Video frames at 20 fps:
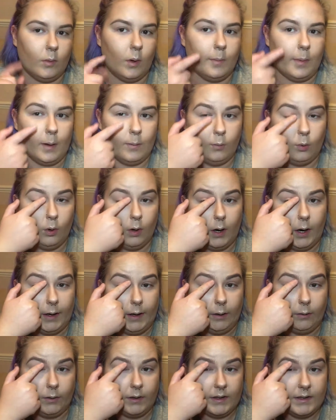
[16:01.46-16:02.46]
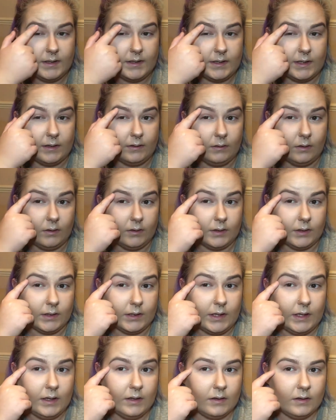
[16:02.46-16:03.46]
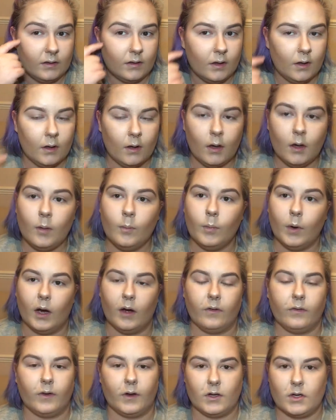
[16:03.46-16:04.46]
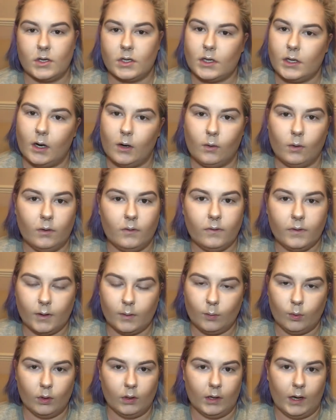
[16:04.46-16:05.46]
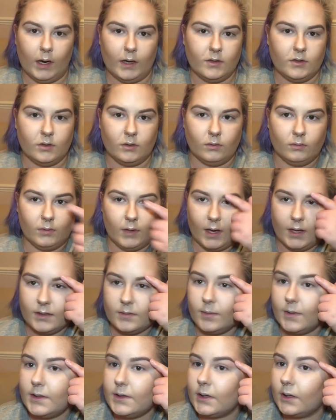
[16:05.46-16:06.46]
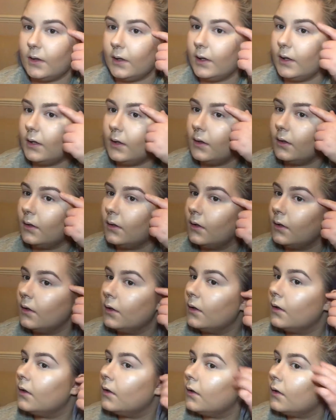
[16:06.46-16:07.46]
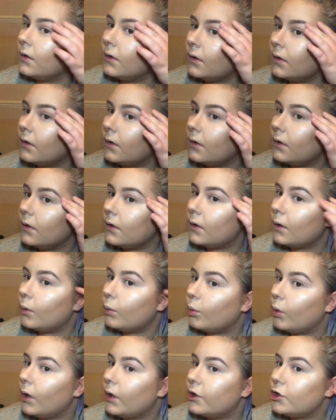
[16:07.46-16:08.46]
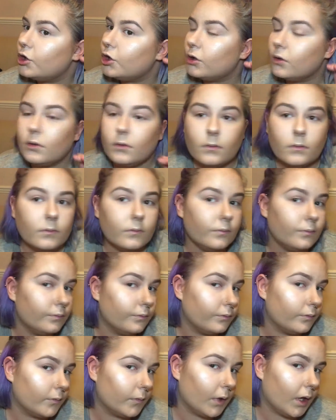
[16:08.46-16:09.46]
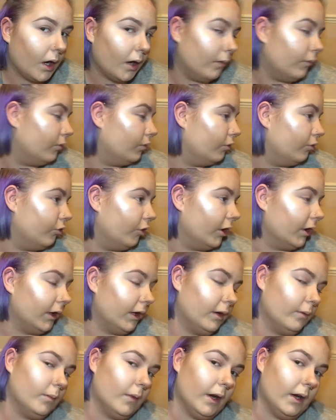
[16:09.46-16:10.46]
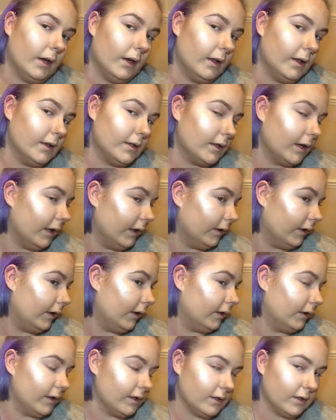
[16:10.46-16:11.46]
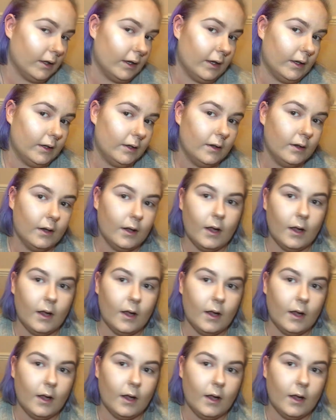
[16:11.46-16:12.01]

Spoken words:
them a bit more and I'll conceal underneath. But if you're just kind of going for a more natural, that's basically what I do. I'm really admiring this highlight and this light.